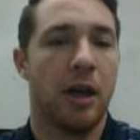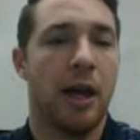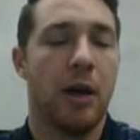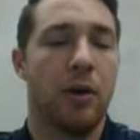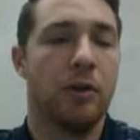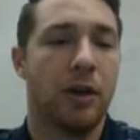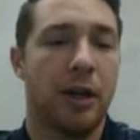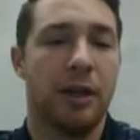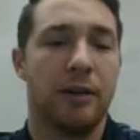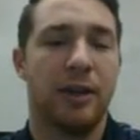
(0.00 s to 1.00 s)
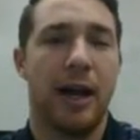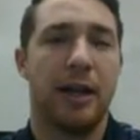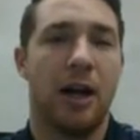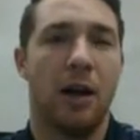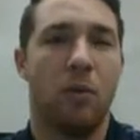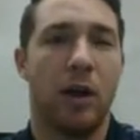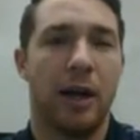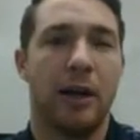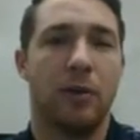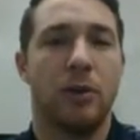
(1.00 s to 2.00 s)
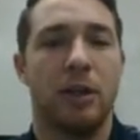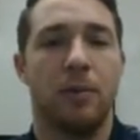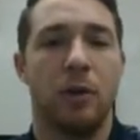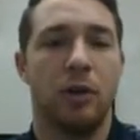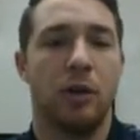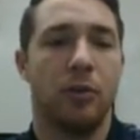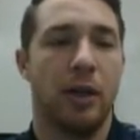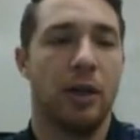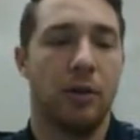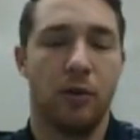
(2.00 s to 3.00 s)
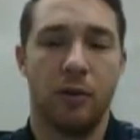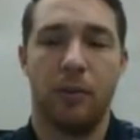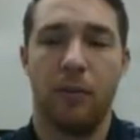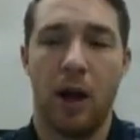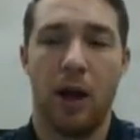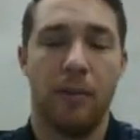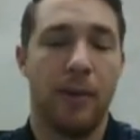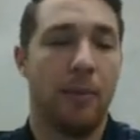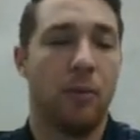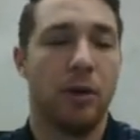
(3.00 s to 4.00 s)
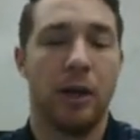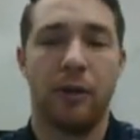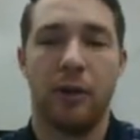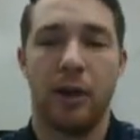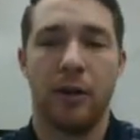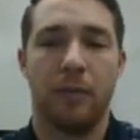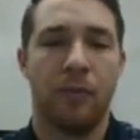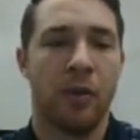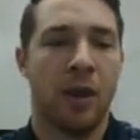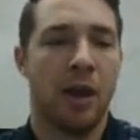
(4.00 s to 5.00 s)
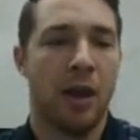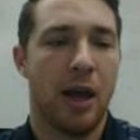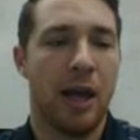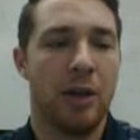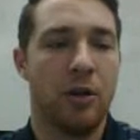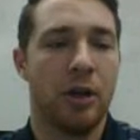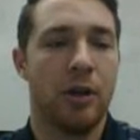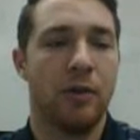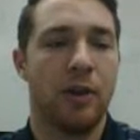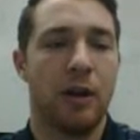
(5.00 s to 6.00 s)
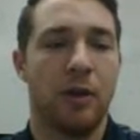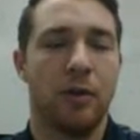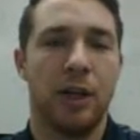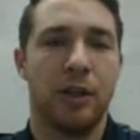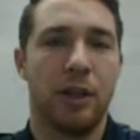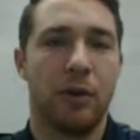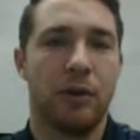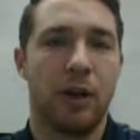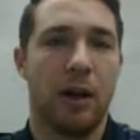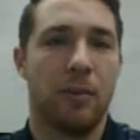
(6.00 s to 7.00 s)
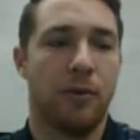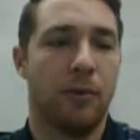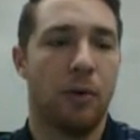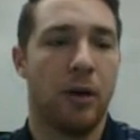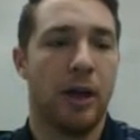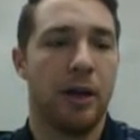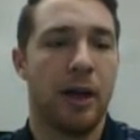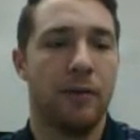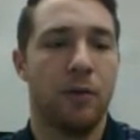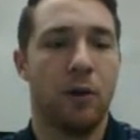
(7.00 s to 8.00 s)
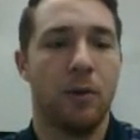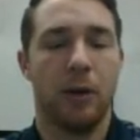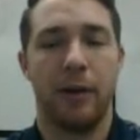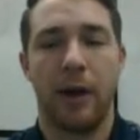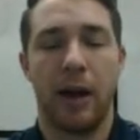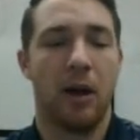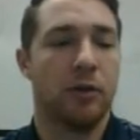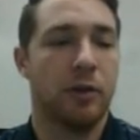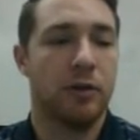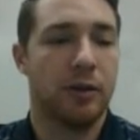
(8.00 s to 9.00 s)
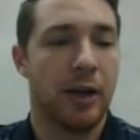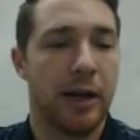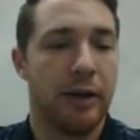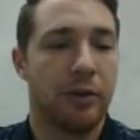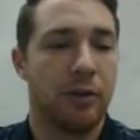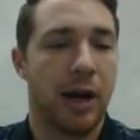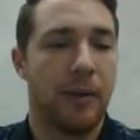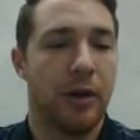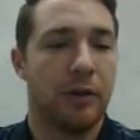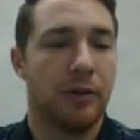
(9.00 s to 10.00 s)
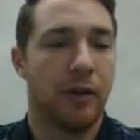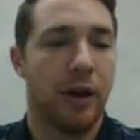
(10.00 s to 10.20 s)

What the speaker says: and we're also going to decide on what kind of rigid motions we can use to map one onto the other. And you could use the notation that we saw before in 9.4, but I also just kind of described this